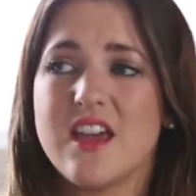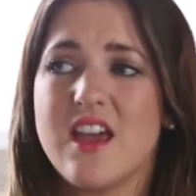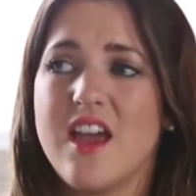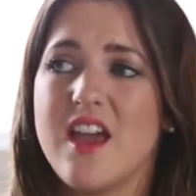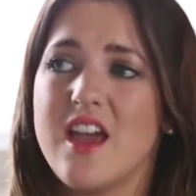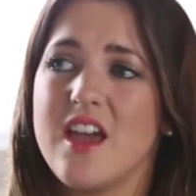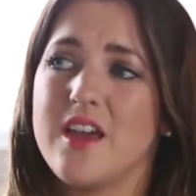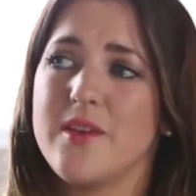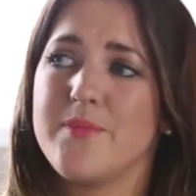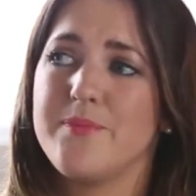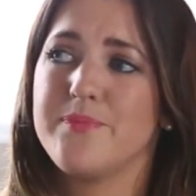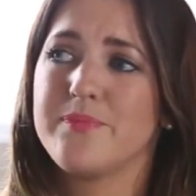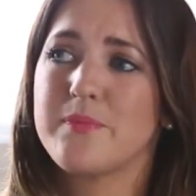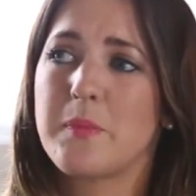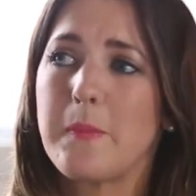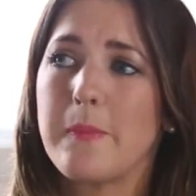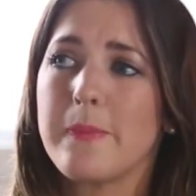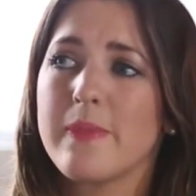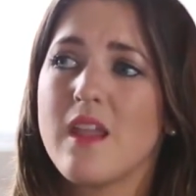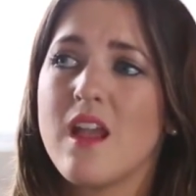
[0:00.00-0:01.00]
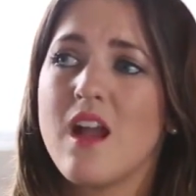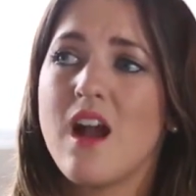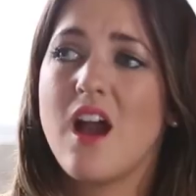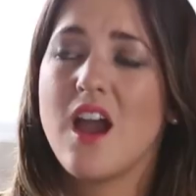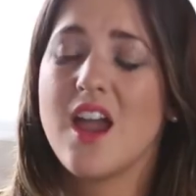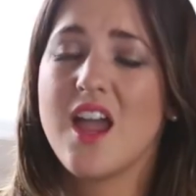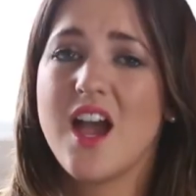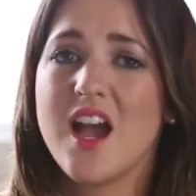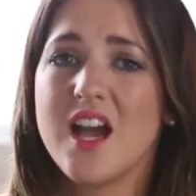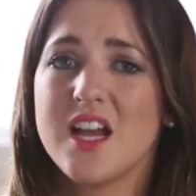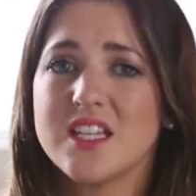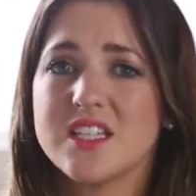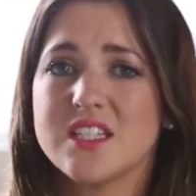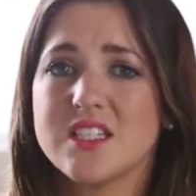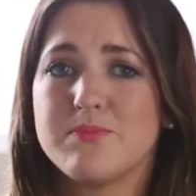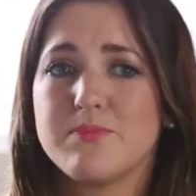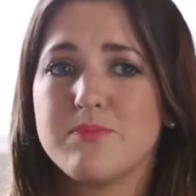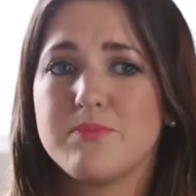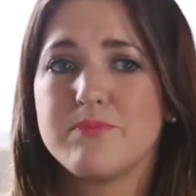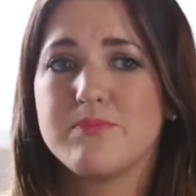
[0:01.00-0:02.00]
I had
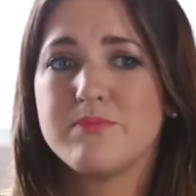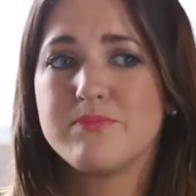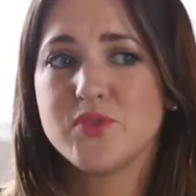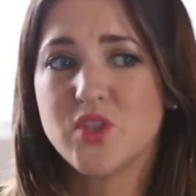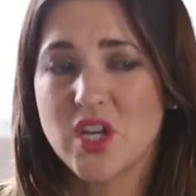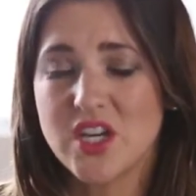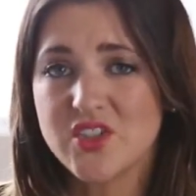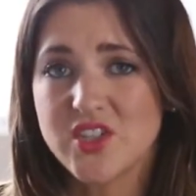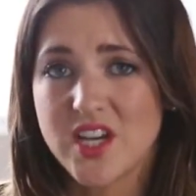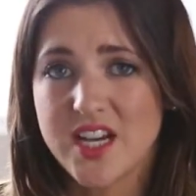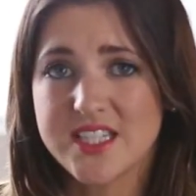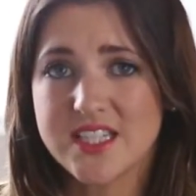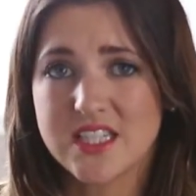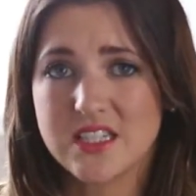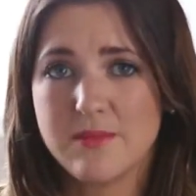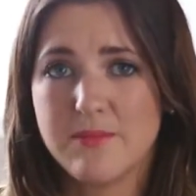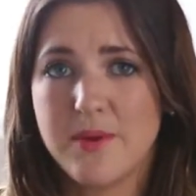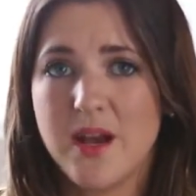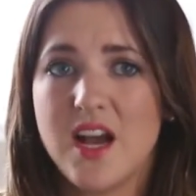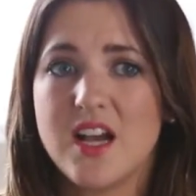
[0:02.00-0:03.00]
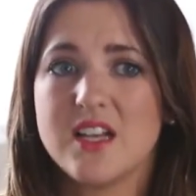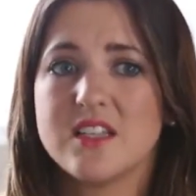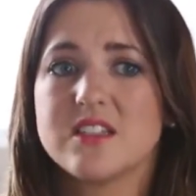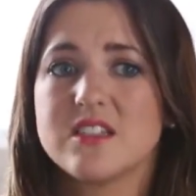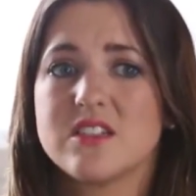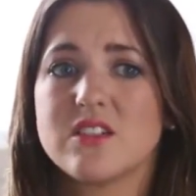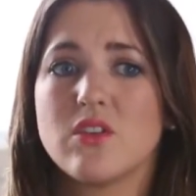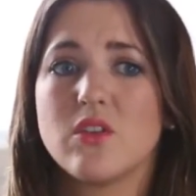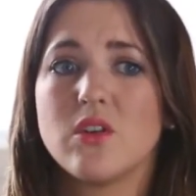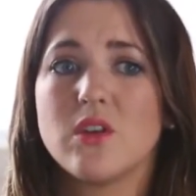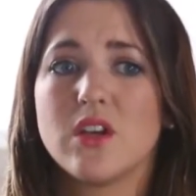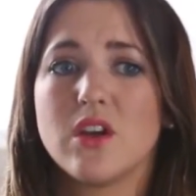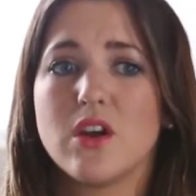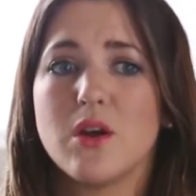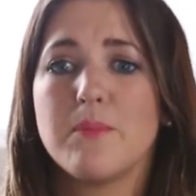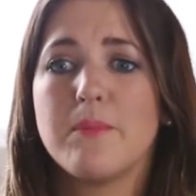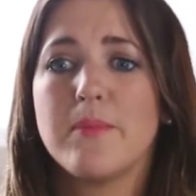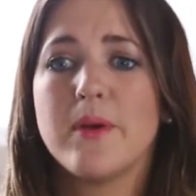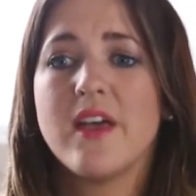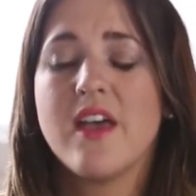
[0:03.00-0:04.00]
train tracks in the past growing
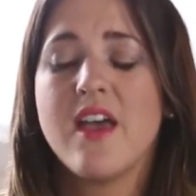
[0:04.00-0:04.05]
up,